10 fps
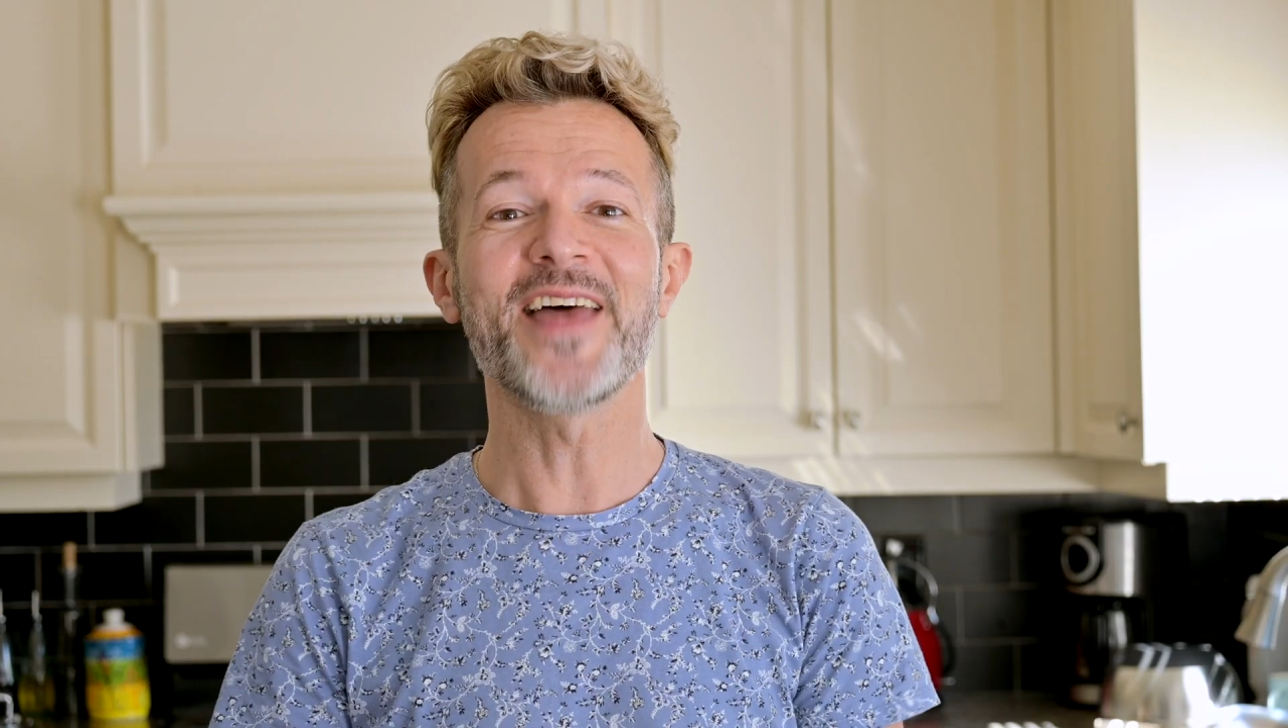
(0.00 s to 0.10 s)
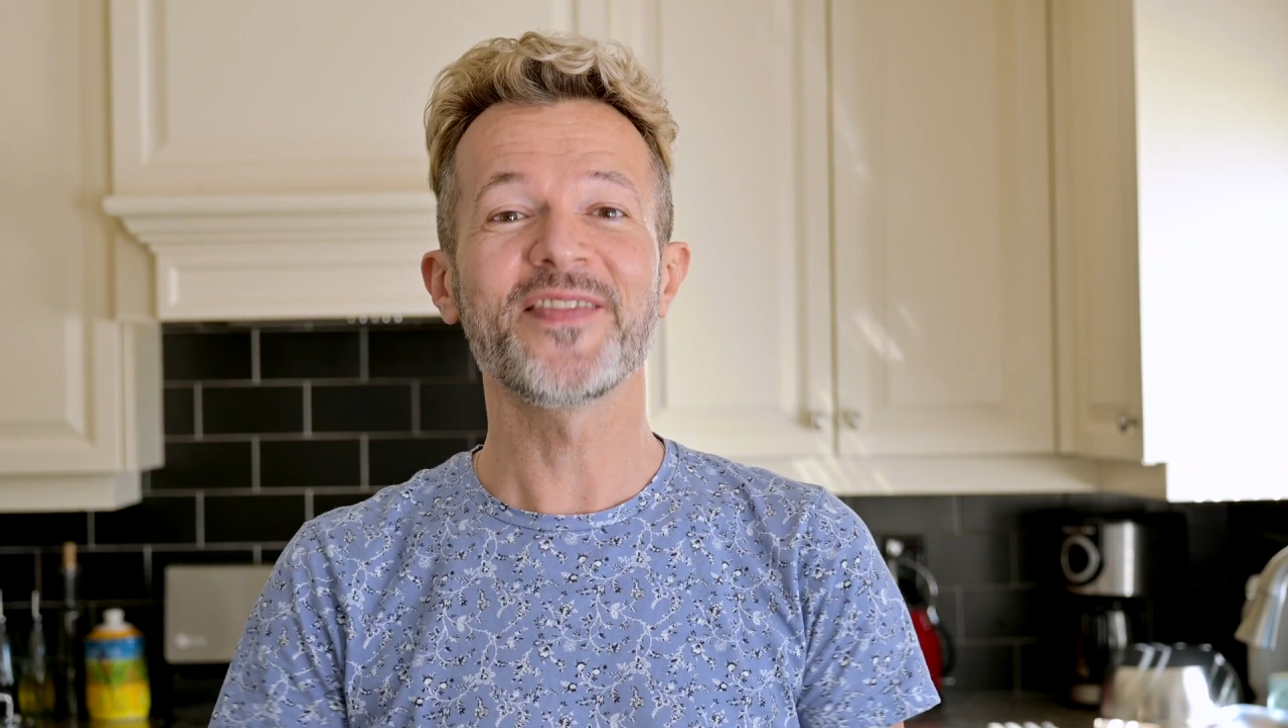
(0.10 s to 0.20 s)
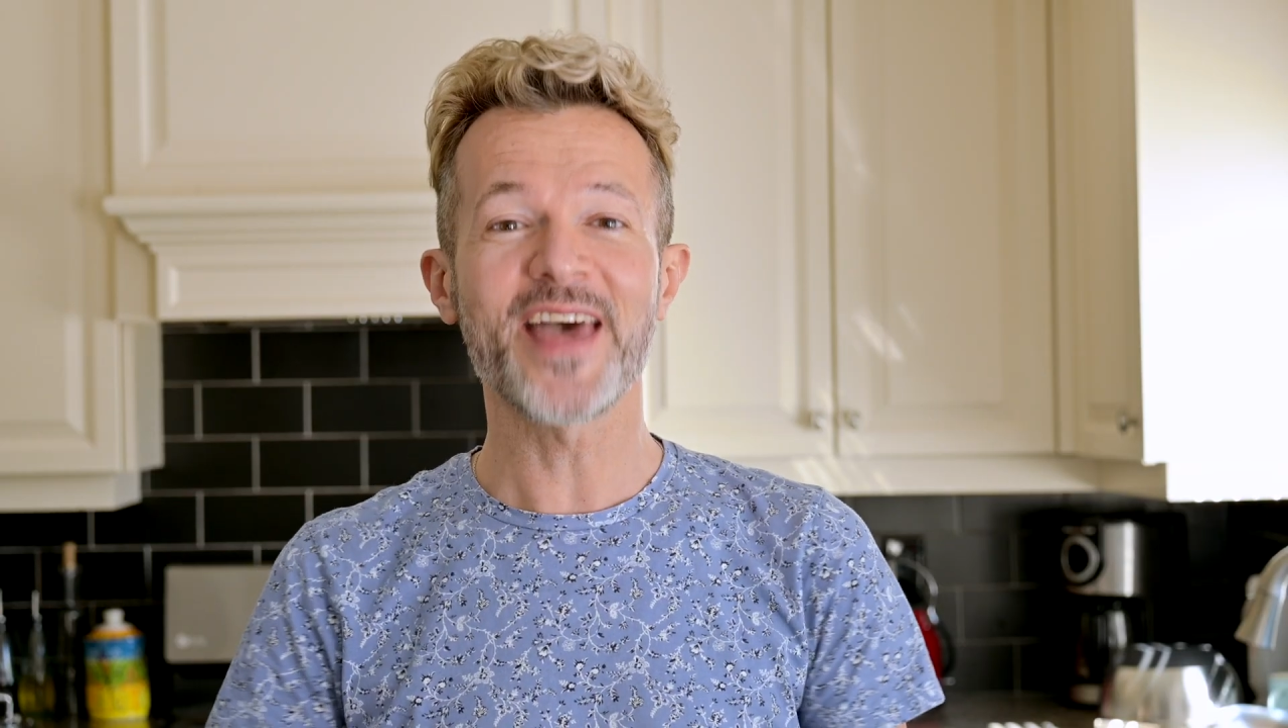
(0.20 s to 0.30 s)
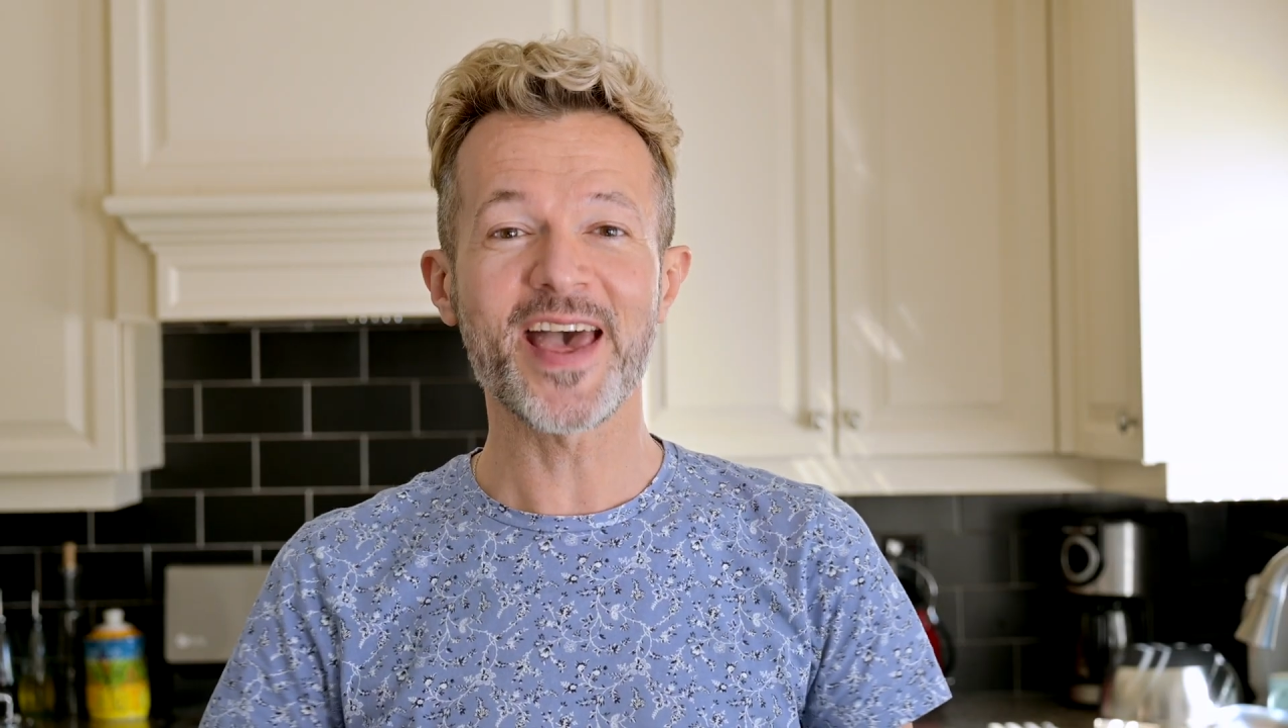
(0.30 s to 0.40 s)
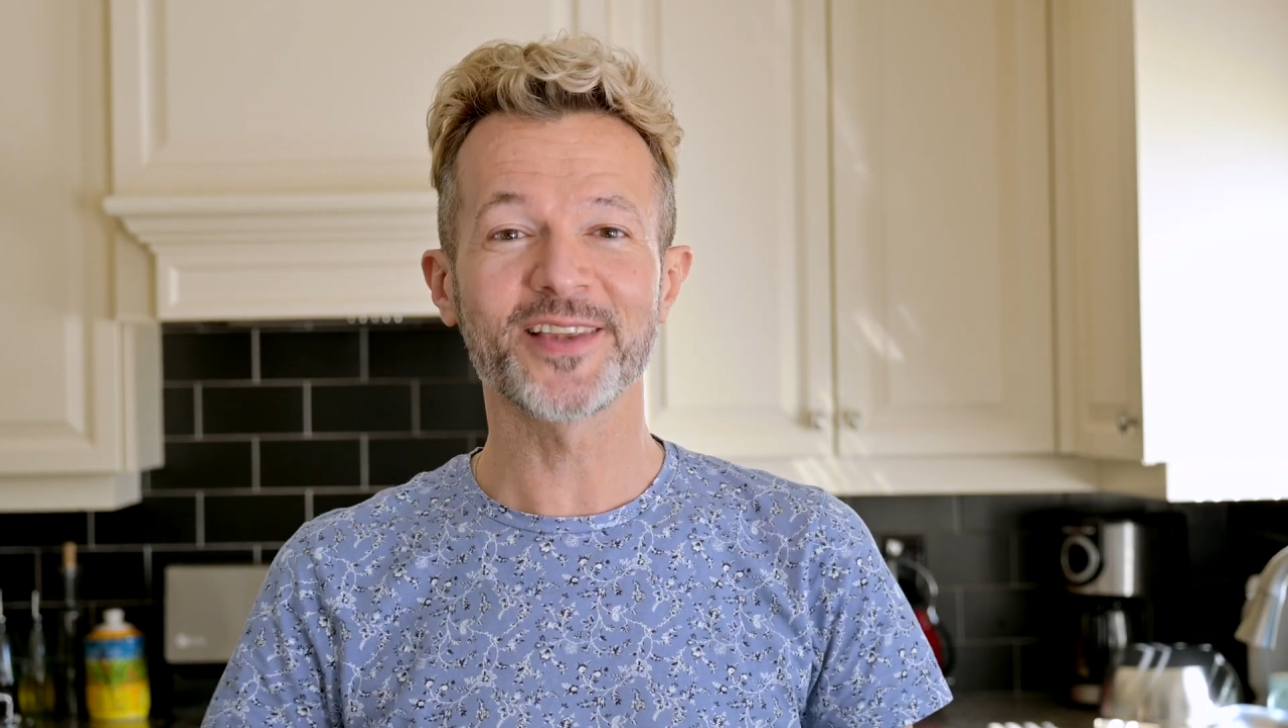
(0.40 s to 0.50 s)
And
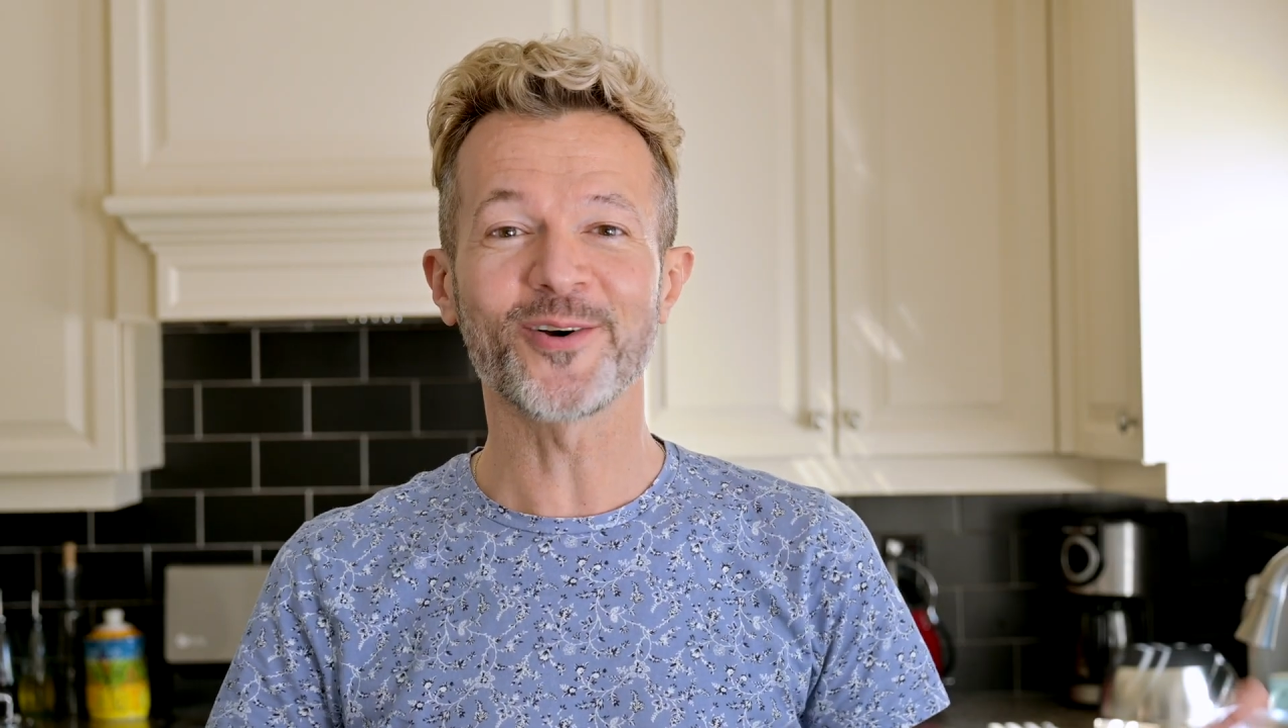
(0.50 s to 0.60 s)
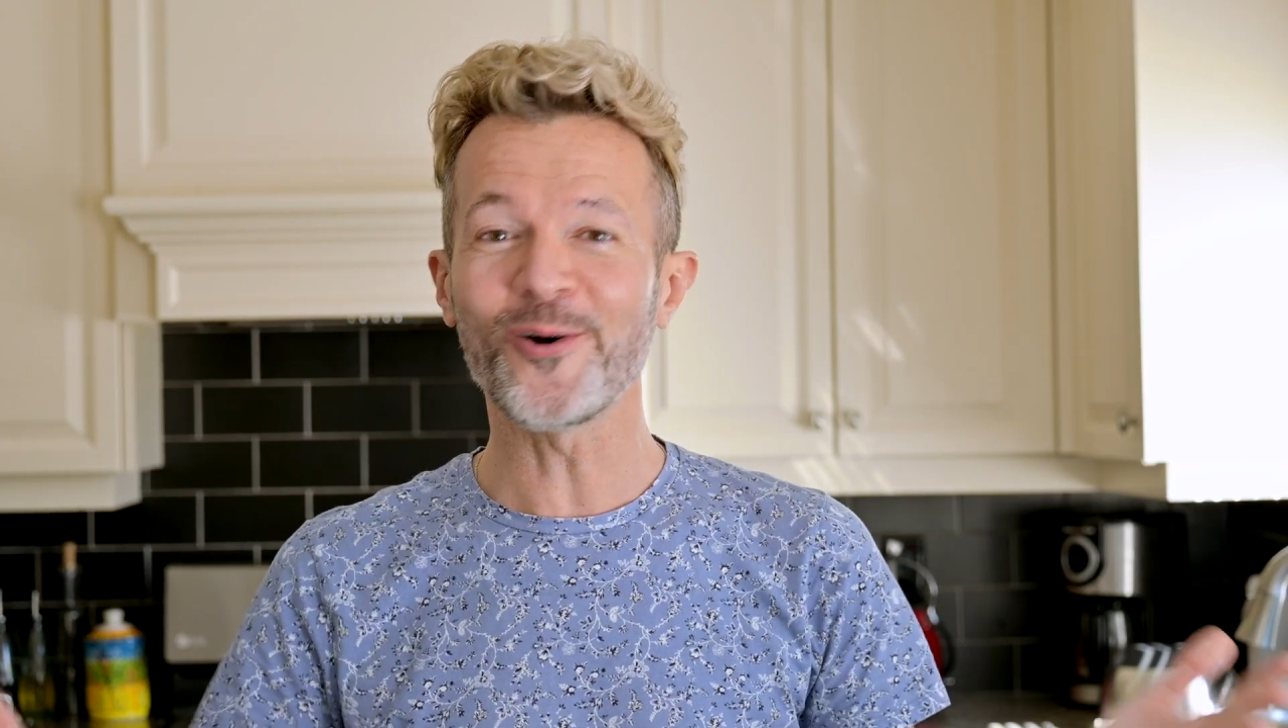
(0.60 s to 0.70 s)
then